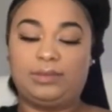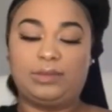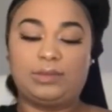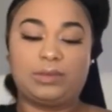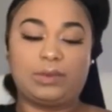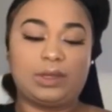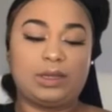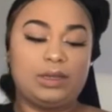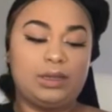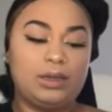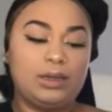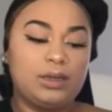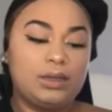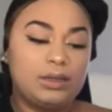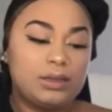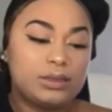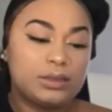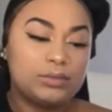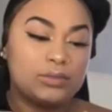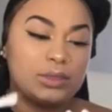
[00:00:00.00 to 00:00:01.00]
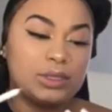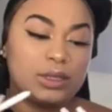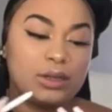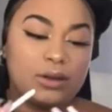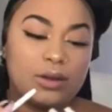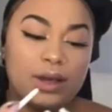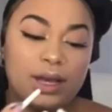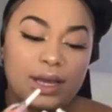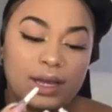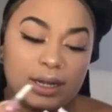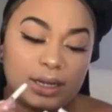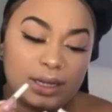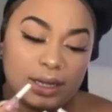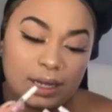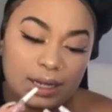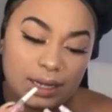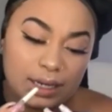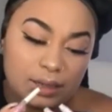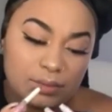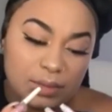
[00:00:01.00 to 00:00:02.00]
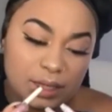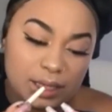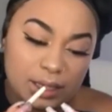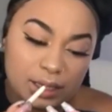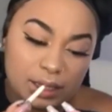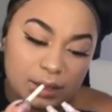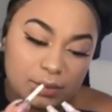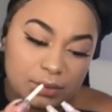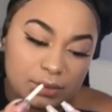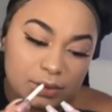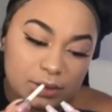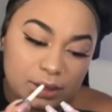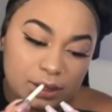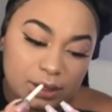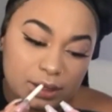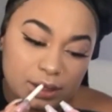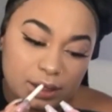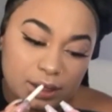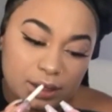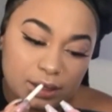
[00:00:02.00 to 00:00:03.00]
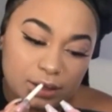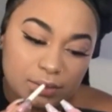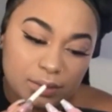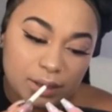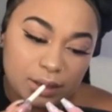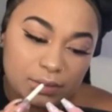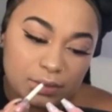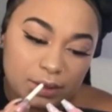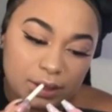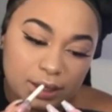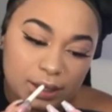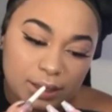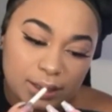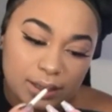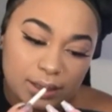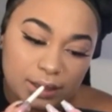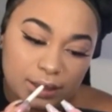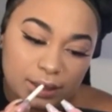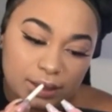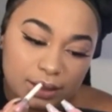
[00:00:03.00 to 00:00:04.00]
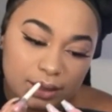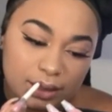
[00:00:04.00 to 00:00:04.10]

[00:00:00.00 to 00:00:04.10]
So I'm just gonna go ahead and line my lips with the ColourPop liner.